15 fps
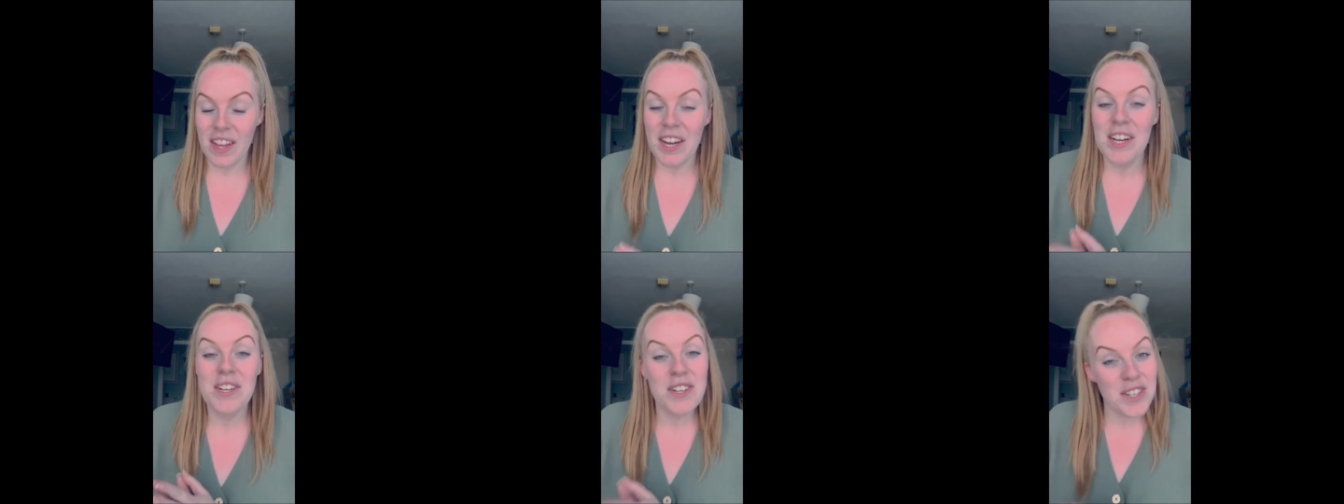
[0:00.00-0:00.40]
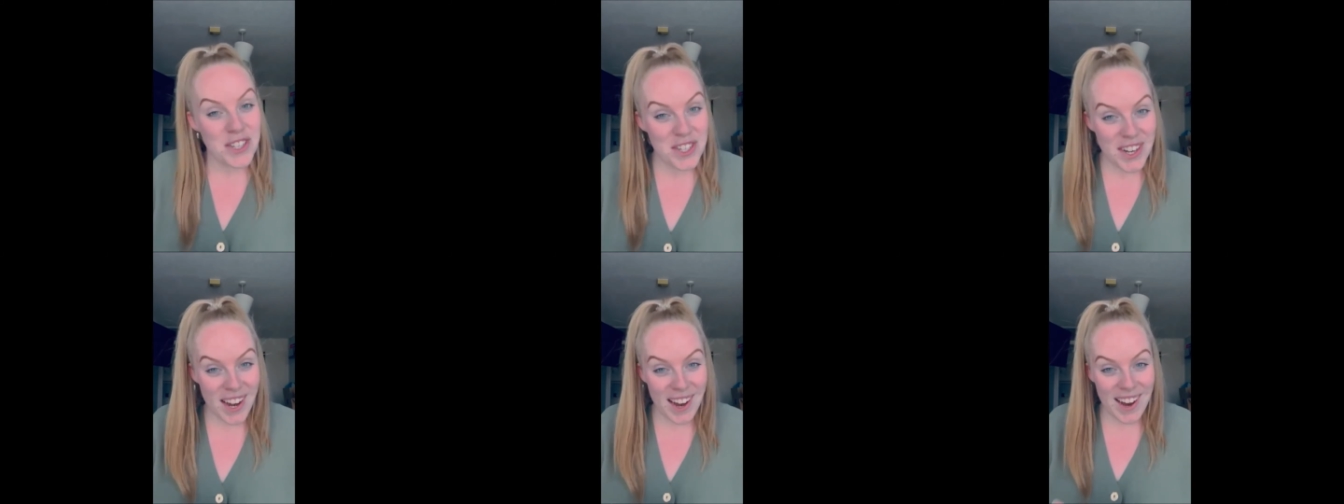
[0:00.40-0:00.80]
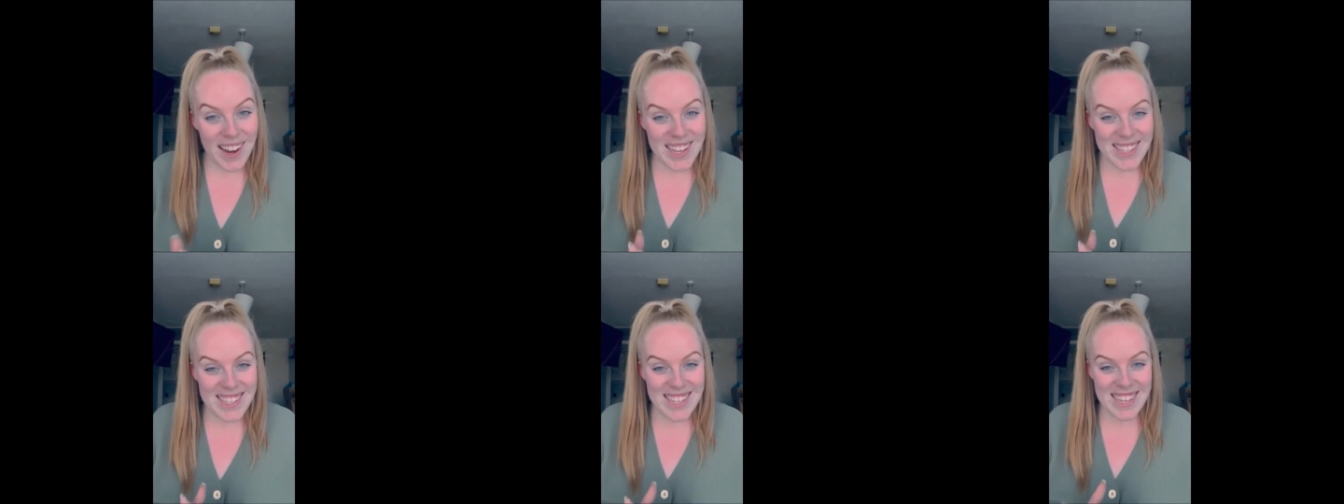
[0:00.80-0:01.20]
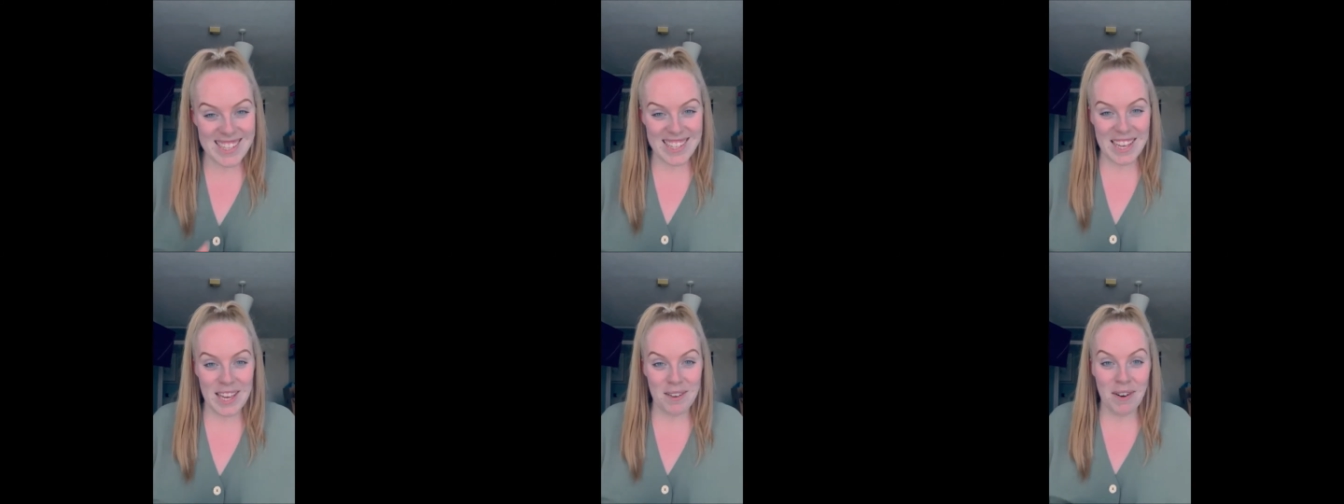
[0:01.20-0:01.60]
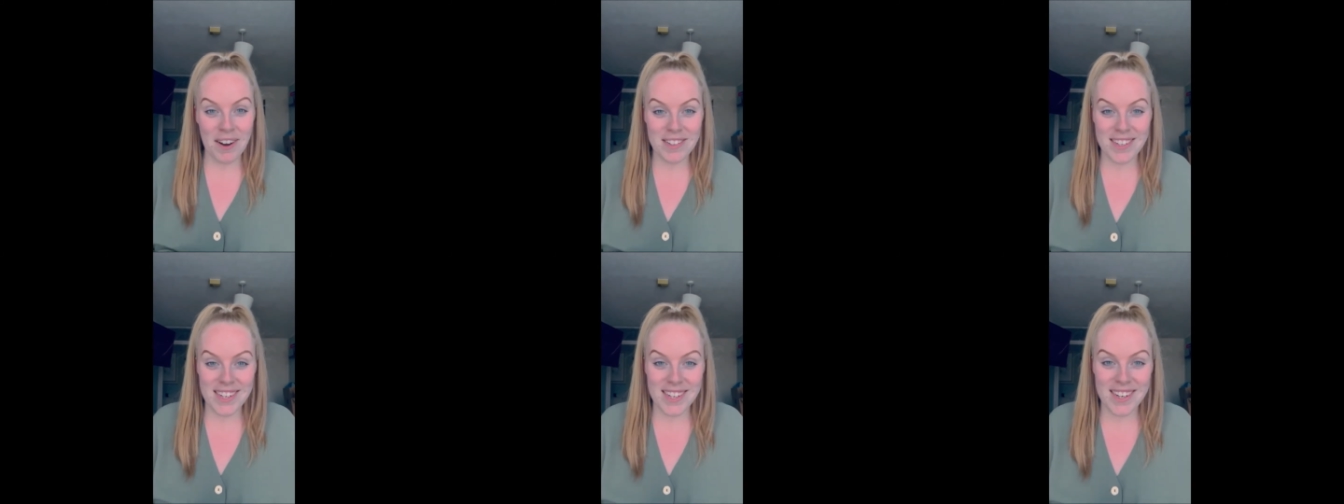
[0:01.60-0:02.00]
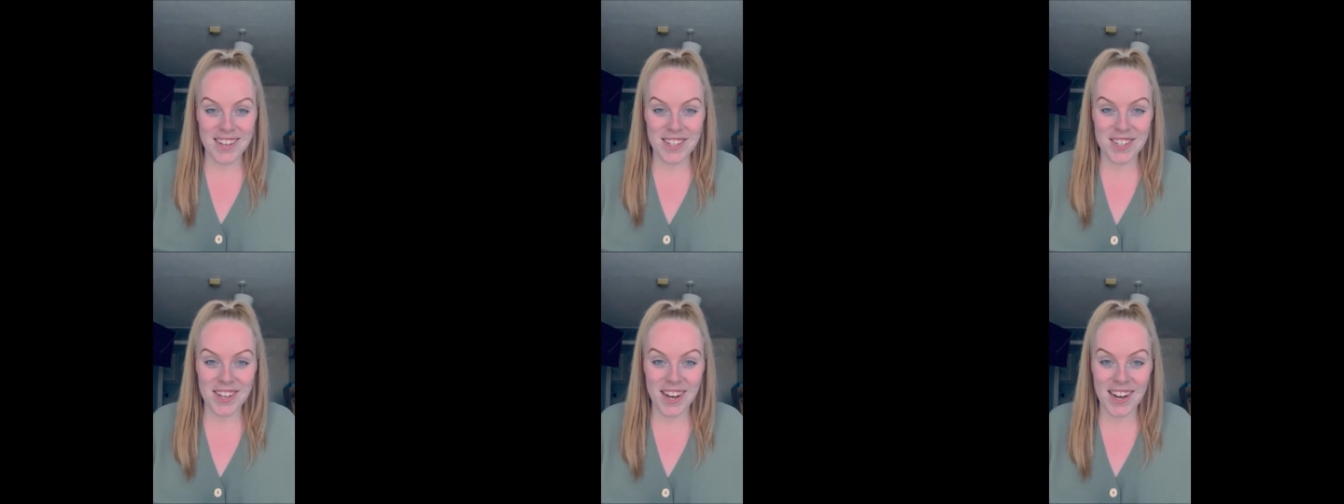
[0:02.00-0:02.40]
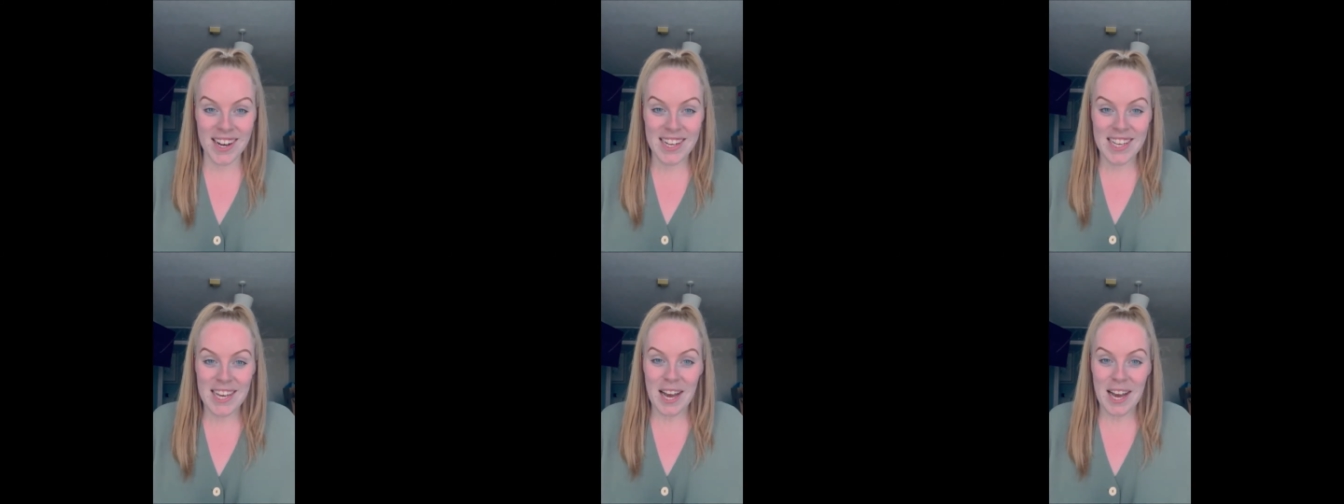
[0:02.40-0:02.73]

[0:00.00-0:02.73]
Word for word: Anushka in 6E. Well done, Anushka.